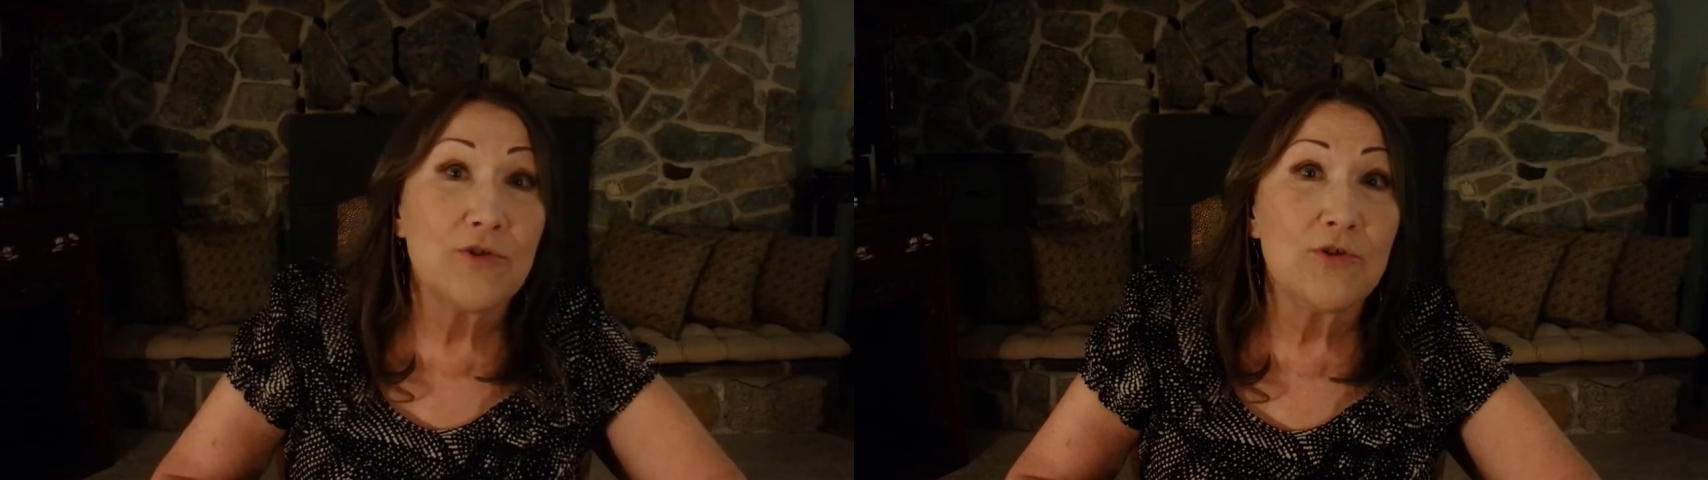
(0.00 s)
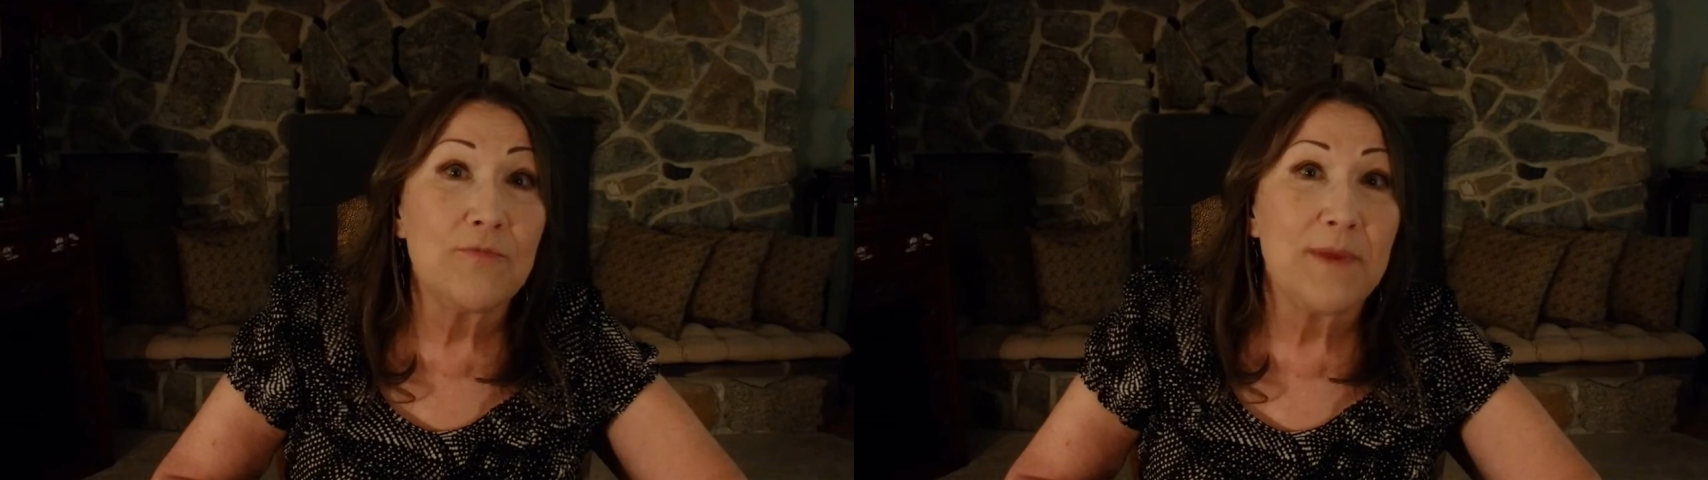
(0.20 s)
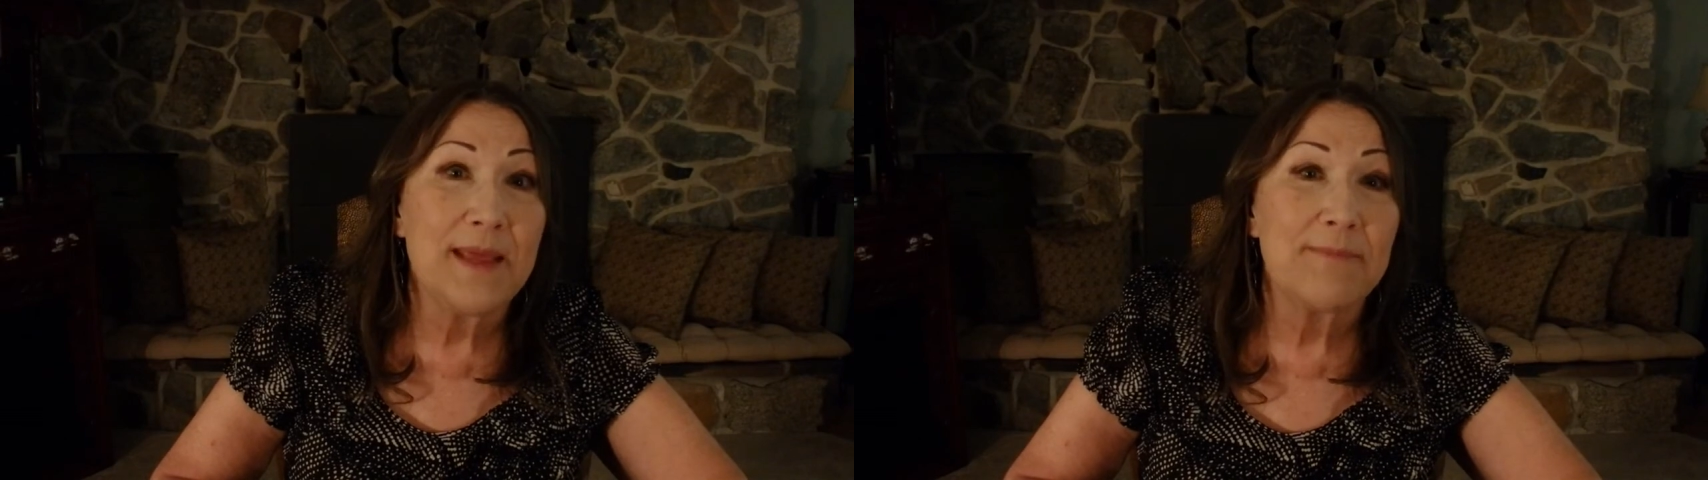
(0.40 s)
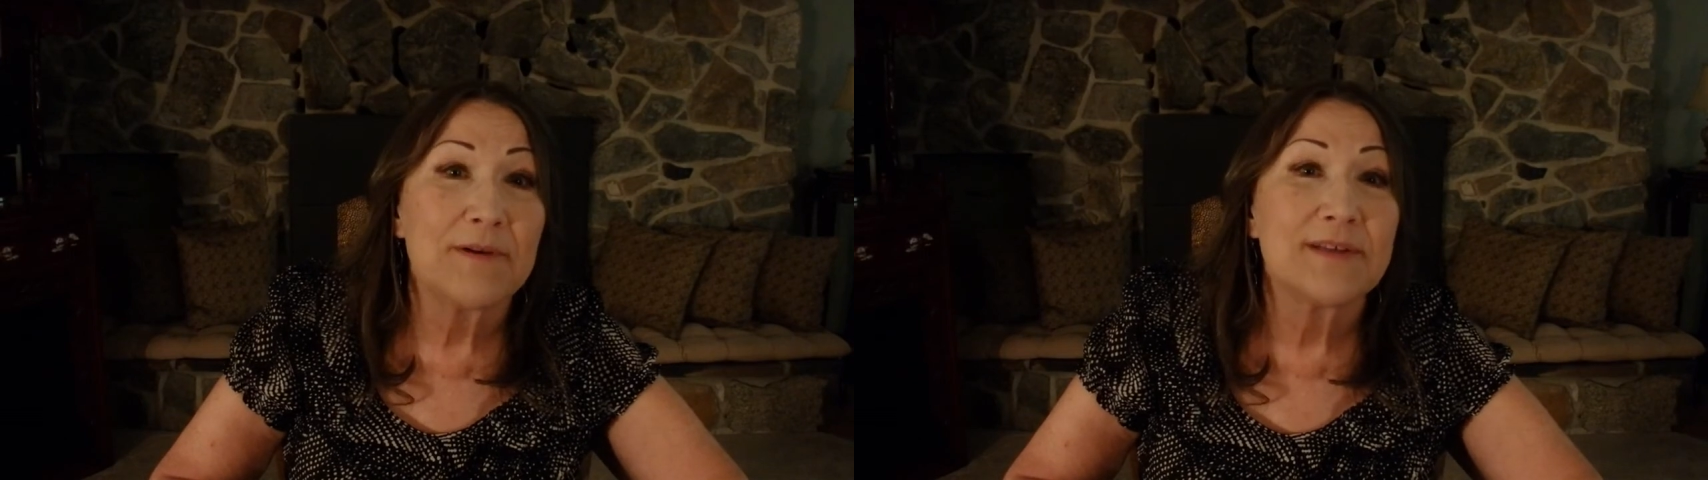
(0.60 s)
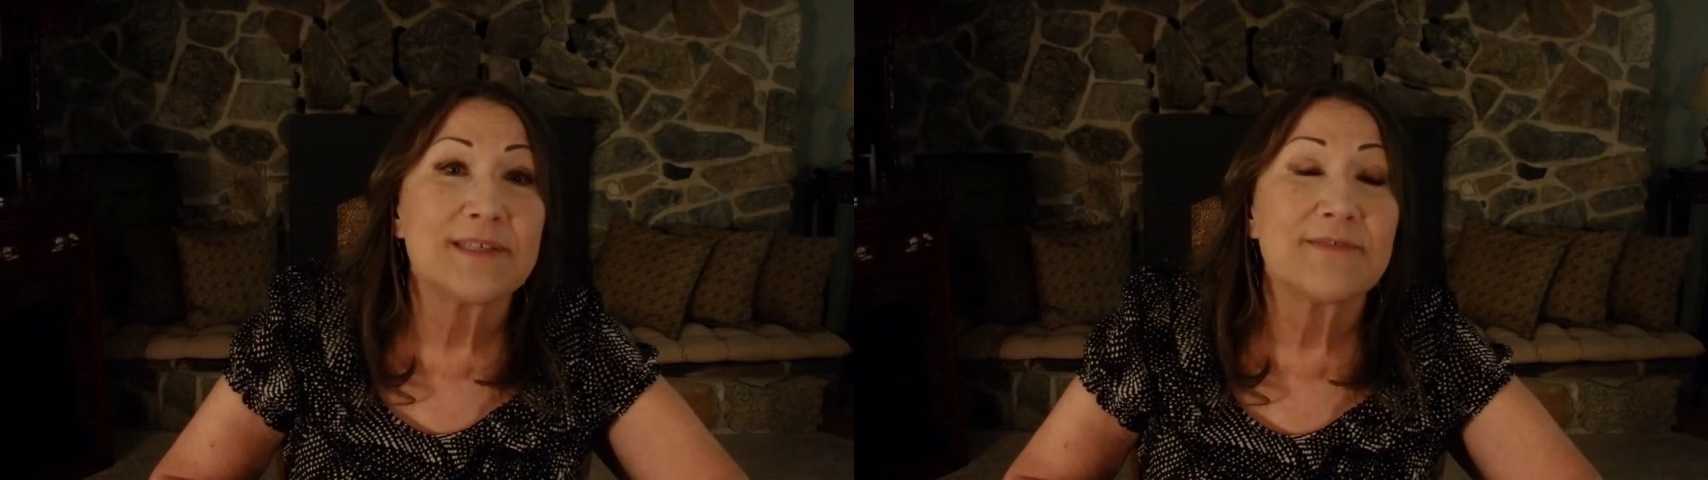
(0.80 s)
two
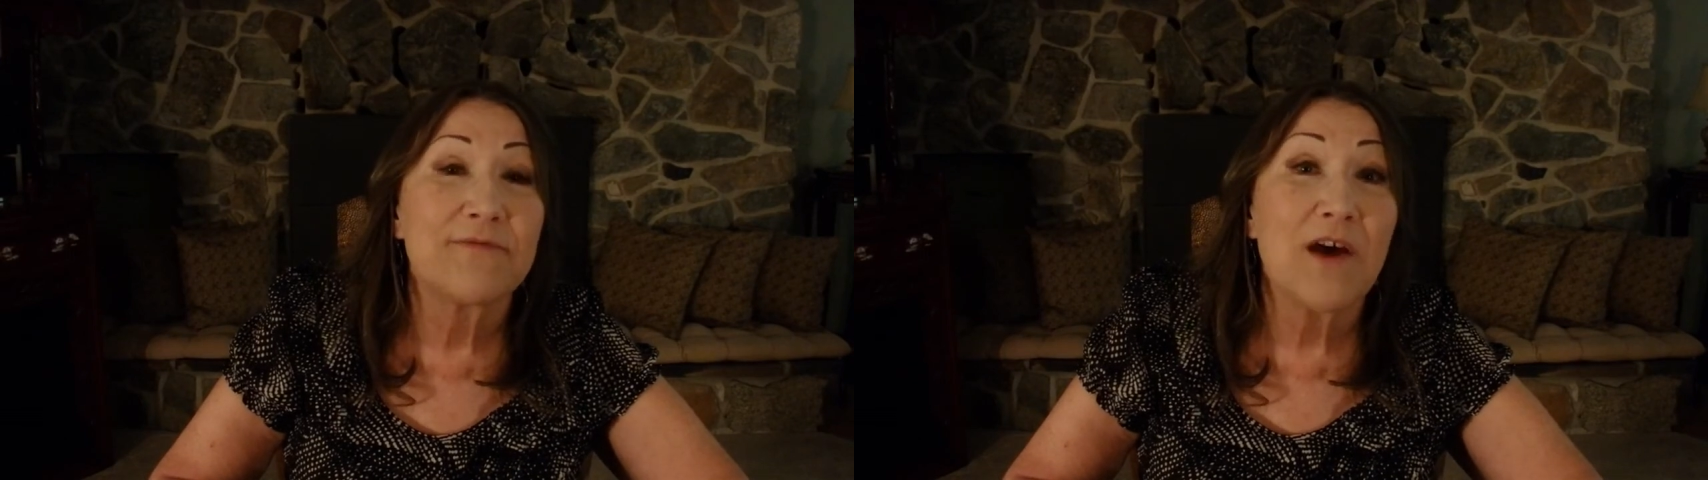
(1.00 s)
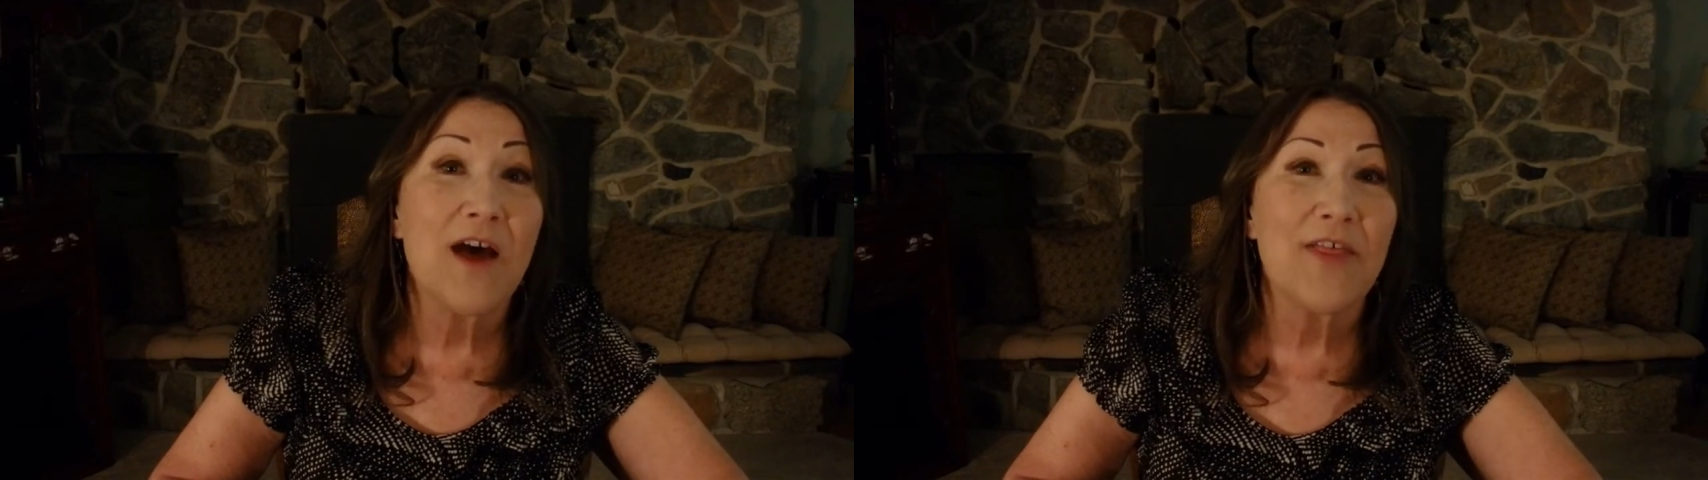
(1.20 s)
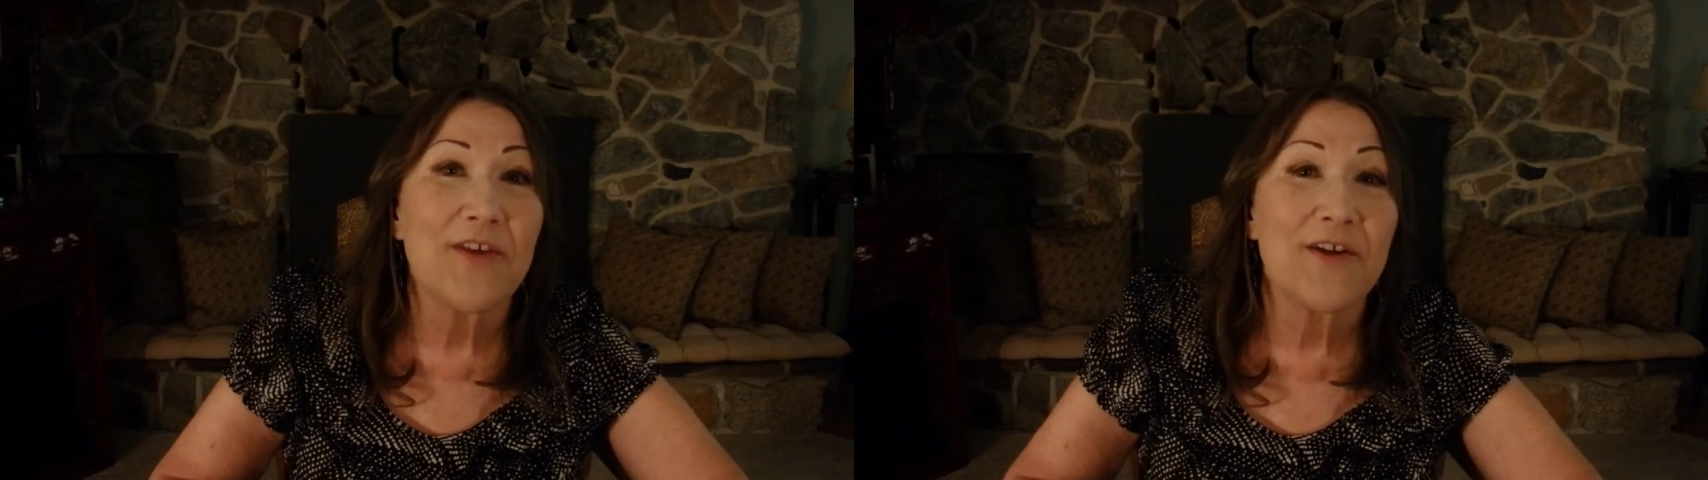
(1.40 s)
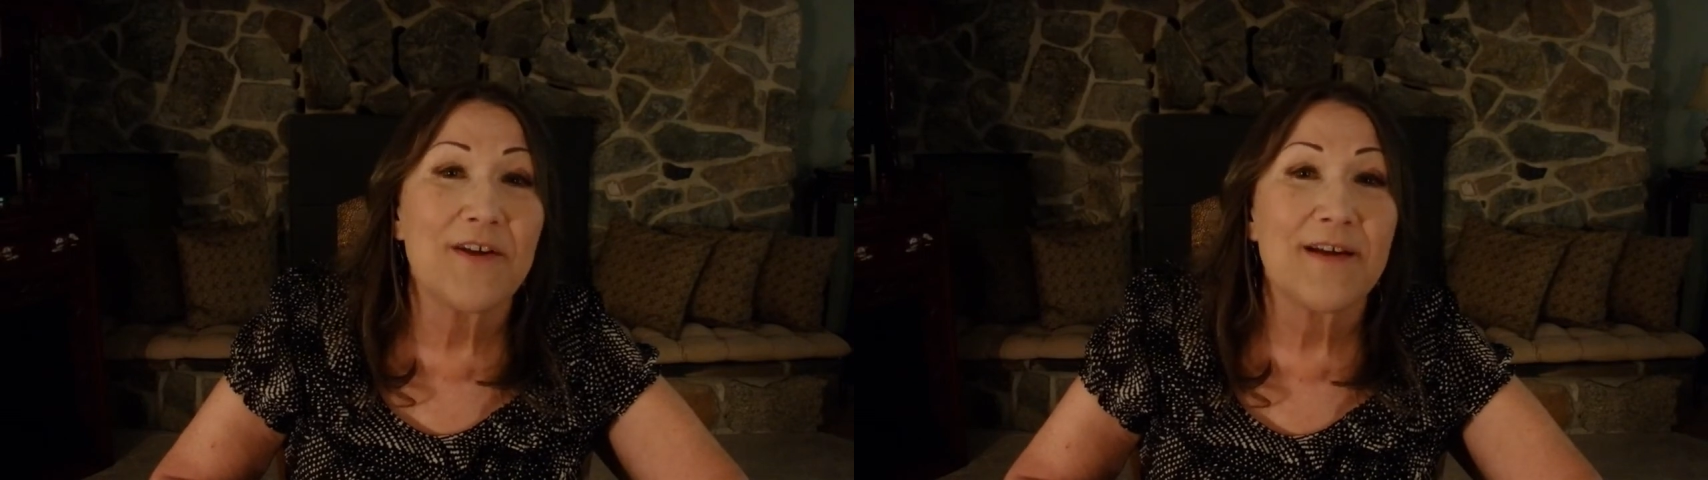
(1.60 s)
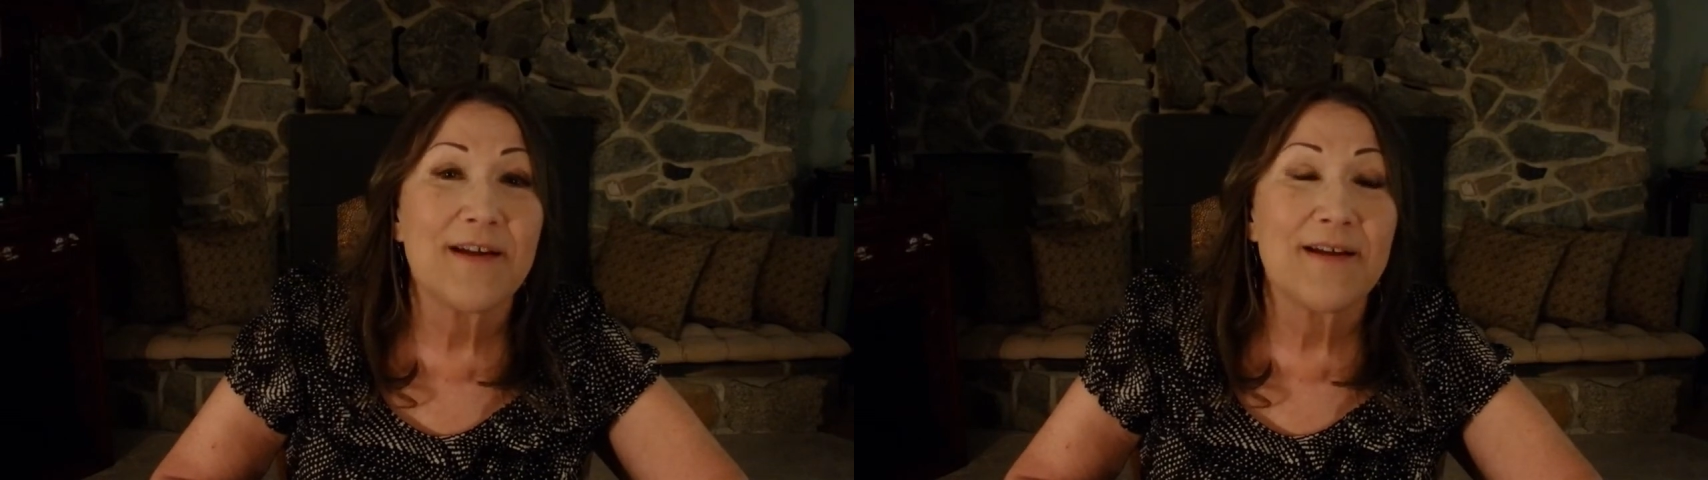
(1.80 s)
people's father?